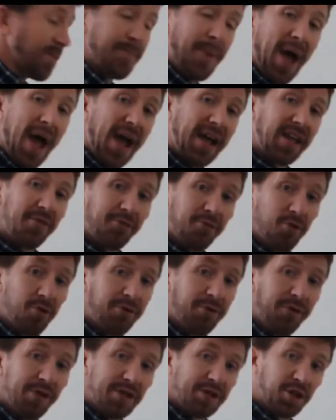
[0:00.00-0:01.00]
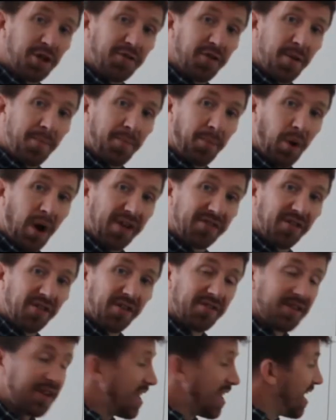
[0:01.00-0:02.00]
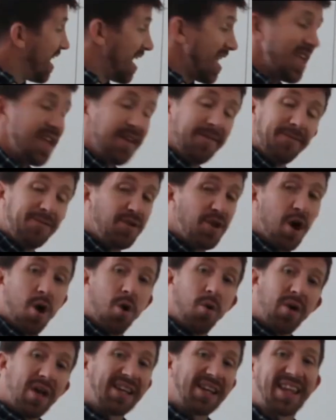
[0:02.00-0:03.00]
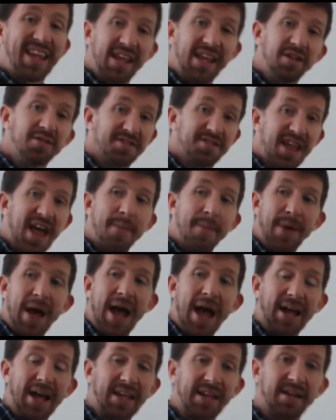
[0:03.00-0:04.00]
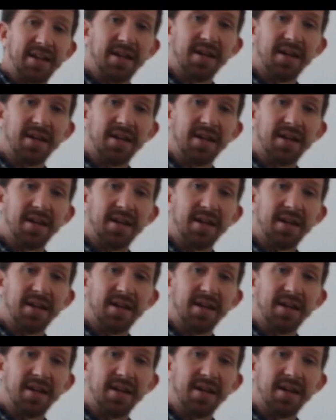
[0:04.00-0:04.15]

the packet through for the server to process it. If no, it kills that packet.